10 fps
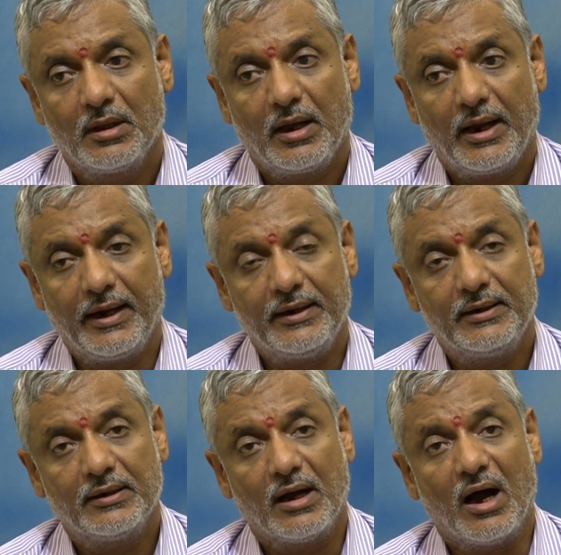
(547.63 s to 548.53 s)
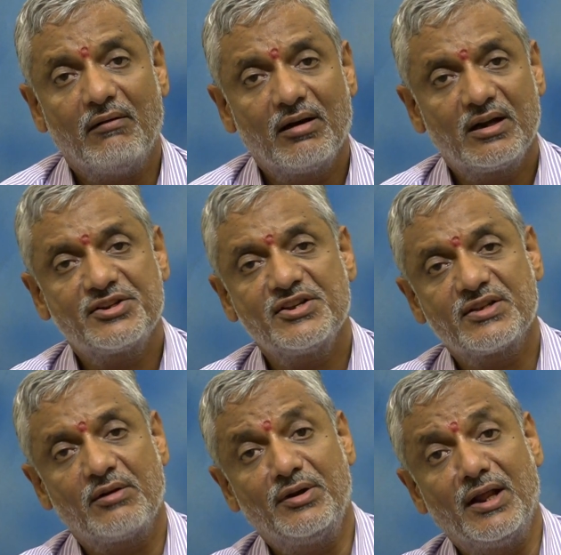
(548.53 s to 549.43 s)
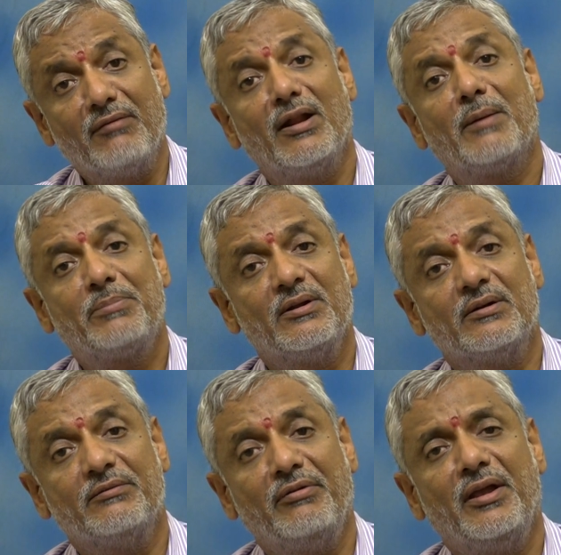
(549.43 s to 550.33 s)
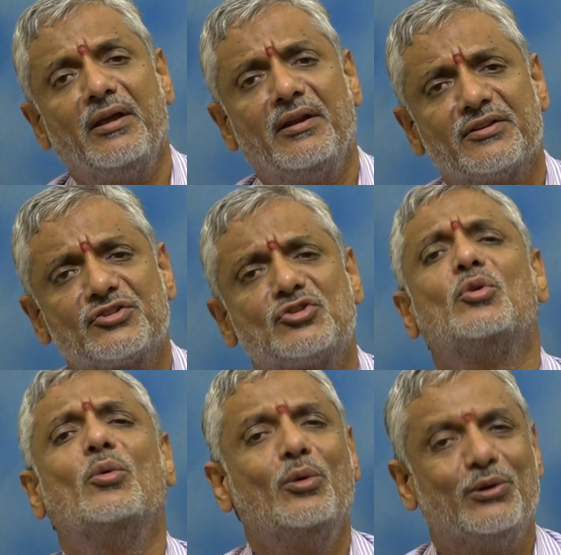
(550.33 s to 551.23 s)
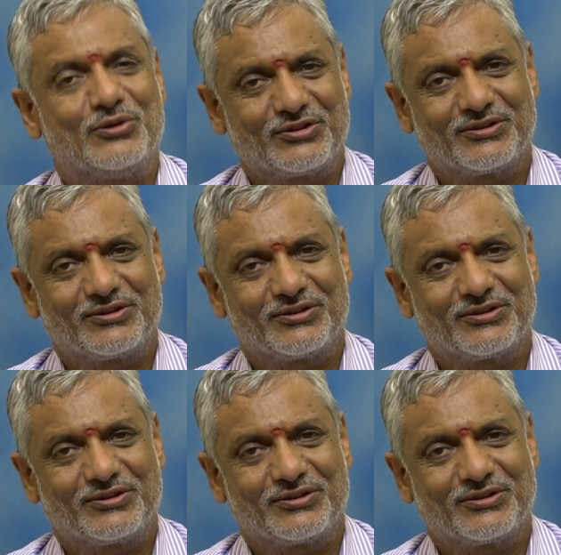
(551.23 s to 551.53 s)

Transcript: And our rishis have developed various tools